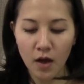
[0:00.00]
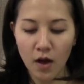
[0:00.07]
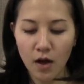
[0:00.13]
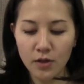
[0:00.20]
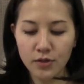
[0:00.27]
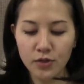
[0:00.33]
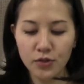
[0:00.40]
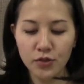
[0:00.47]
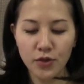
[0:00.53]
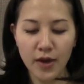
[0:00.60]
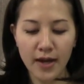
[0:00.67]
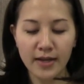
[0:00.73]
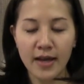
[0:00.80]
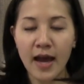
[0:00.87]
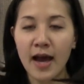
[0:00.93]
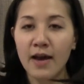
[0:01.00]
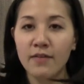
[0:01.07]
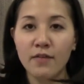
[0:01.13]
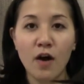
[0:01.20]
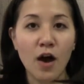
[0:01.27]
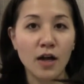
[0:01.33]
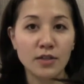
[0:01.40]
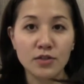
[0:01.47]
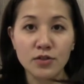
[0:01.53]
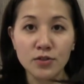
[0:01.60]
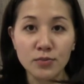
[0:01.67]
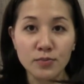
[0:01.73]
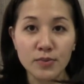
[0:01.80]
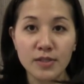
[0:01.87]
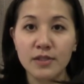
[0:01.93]
Also try to have hot
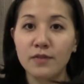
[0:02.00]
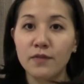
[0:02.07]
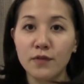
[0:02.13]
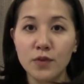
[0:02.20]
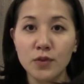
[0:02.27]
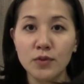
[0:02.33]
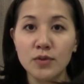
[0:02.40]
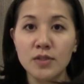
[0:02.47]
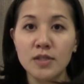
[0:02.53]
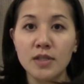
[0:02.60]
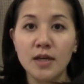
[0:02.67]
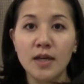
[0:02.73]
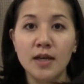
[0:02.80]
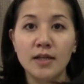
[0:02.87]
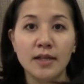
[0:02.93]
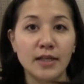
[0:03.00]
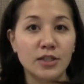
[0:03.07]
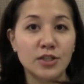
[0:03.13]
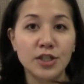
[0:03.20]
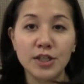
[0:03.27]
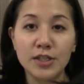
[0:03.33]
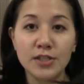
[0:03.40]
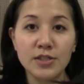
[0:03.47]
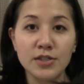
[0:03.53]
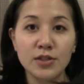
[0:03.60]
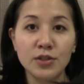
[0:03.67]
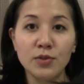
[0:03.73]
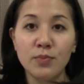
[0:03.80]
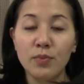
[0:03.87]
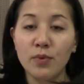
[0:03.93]
soups and foods like chicken
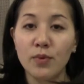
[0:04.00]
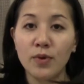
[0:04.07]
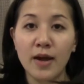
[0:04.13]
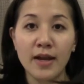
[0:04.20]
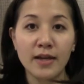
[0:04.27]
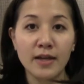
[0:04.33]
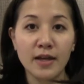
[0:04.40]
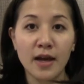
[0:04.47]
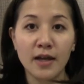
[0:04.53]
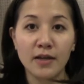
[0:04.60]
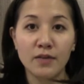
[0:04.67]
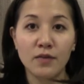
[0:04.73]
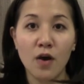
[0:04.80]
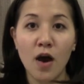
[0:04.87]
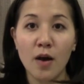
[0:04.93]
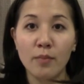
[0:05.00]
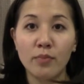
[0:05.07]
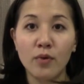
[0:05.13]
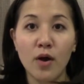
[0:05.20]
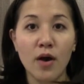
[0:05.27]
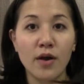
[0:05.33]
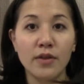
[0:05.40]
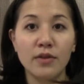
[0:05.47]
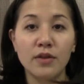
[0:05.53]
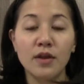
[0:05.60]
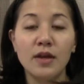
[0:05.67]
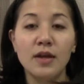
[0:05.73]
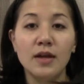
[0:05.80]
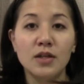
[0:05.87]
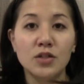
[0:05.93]
soup or any kind of hot broth
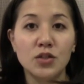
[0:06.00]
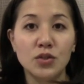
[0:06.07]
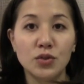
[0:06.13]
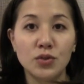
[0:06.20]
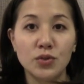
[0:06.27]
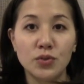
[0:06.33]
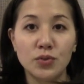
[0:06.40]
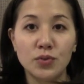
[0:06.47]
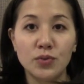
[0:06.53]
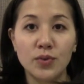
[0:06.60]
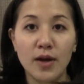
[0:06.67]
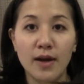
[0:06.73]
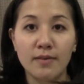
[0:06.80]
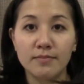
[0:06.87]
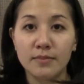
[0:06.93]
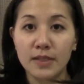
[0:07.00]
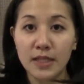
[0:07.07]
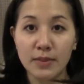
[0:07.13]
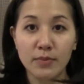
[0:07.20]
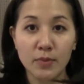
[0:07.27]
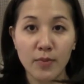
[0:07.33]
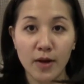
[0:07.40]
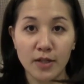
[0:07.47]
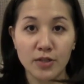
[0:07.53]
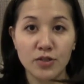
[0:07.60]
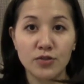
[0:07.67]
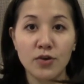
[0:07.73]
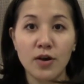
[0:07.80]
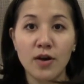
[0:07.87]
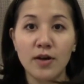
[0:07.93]
to keep your body
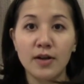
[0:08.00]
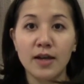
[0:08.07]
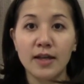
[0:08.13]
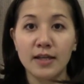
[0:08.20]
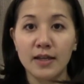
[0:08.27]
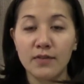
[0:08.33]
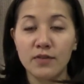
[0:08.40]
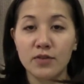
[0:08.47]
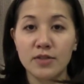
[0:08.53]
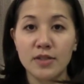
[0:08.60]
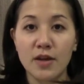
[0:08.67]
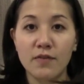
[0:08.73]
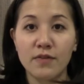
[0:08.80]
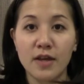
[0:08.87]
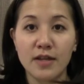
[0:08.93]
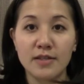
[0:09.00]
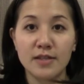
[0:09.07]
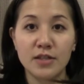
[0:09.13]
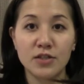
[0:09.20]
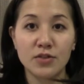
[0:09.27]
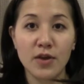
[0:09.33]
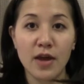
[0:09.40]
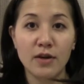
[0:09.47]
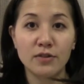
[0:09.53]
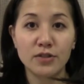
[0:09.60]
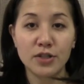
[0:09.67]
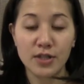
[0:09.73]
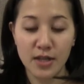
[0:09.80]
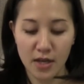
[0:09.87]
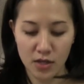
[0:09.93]
strong and give yourself that essential
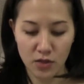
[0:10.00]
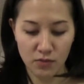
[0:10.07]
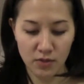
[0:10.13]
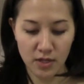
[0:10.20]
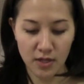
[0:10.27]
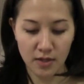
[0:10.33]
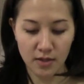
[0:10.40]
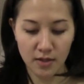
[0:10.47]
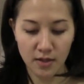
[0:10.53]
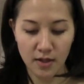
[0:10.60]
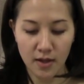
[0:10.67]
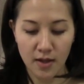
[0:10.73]
energy that you need.